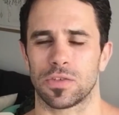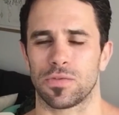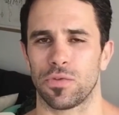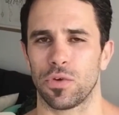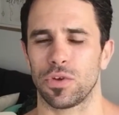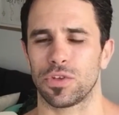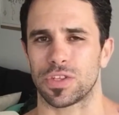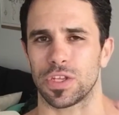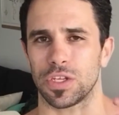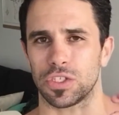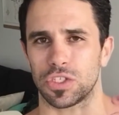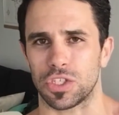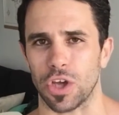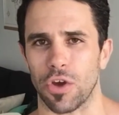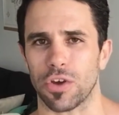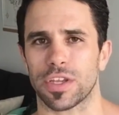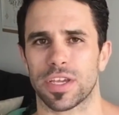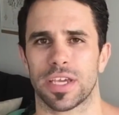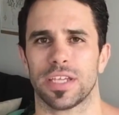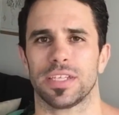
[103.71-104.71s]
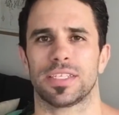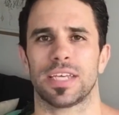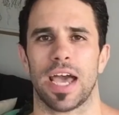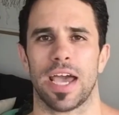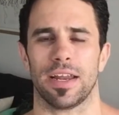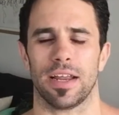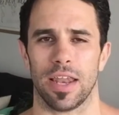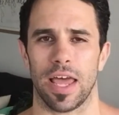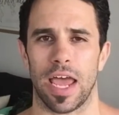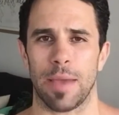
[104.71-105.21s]
foods that don't
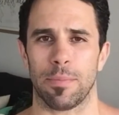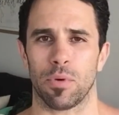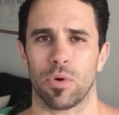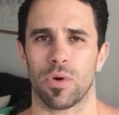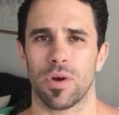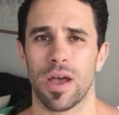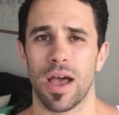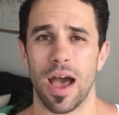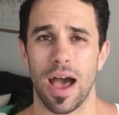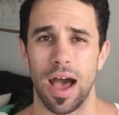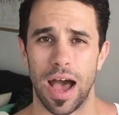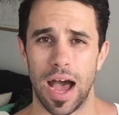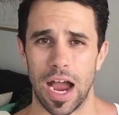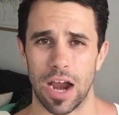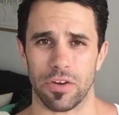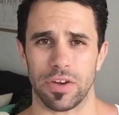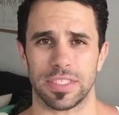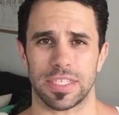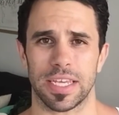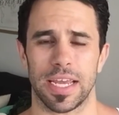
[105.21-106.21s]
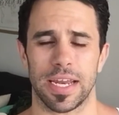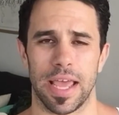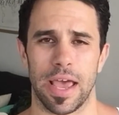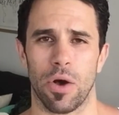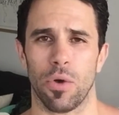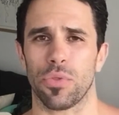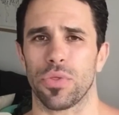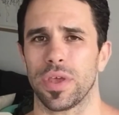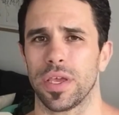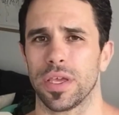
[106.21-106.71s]
contain a label are indeed
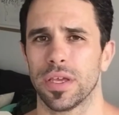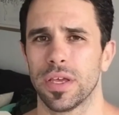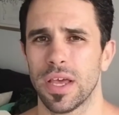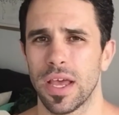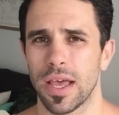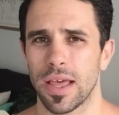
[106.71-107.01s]
healthy.